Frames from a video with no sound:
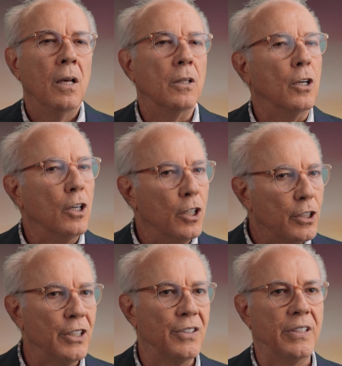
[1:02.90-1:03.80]
The
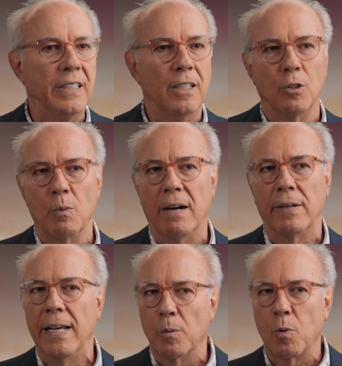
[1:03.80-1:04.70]
urgency
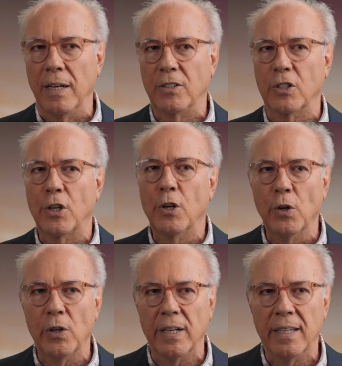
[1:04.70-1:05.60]
around enterprise
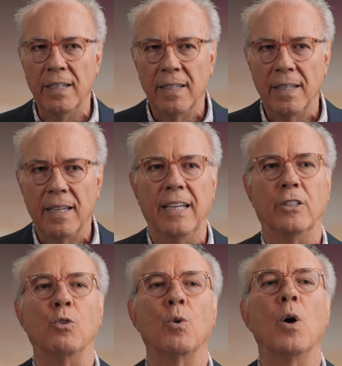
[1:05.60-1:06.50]
security
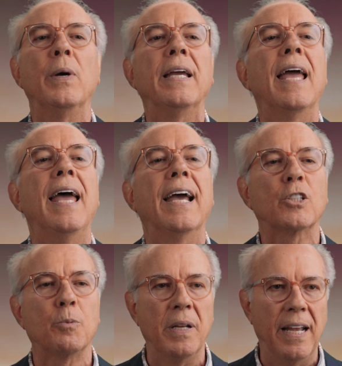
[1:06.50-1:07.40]
is growing
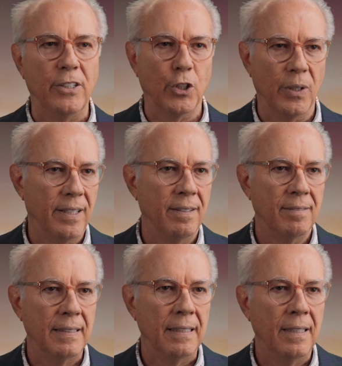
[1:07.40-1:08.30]
exponentially.
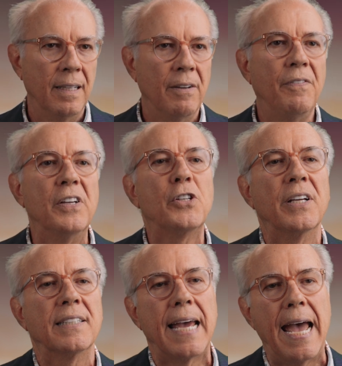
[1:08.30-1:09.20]

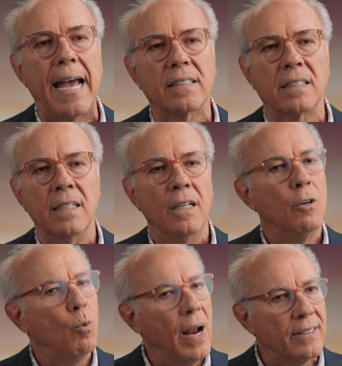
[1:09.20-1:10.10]
Phishing attacks,
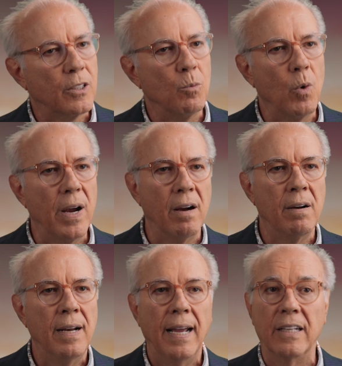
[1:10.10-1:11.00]

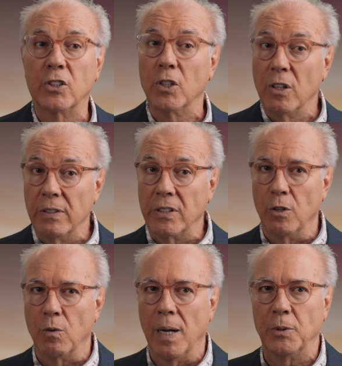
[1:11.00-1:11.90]
ransomware, and service
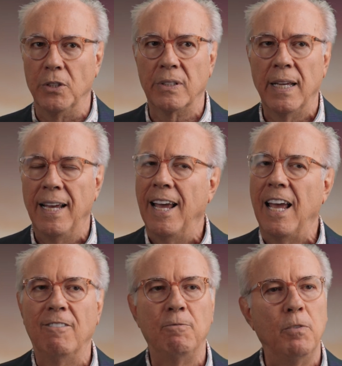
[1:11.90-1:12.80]
interruptions
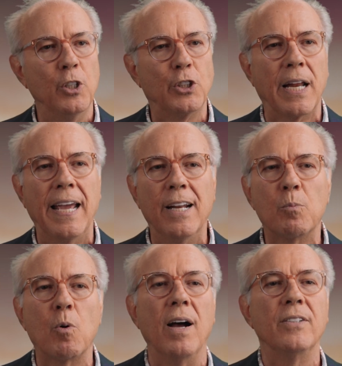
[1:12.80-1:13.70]
have pushed
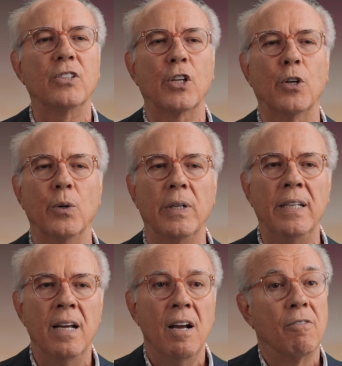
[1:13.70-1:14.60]
enterprise
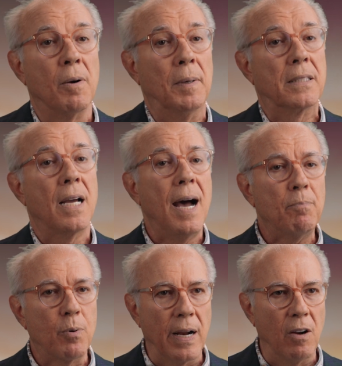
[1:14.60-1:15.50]
security from a
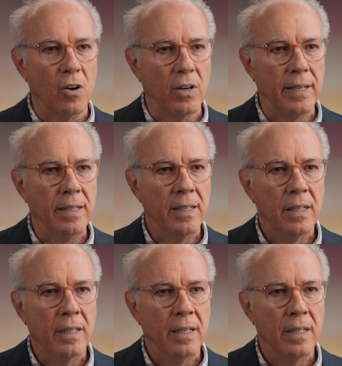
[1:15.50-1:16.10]
top priority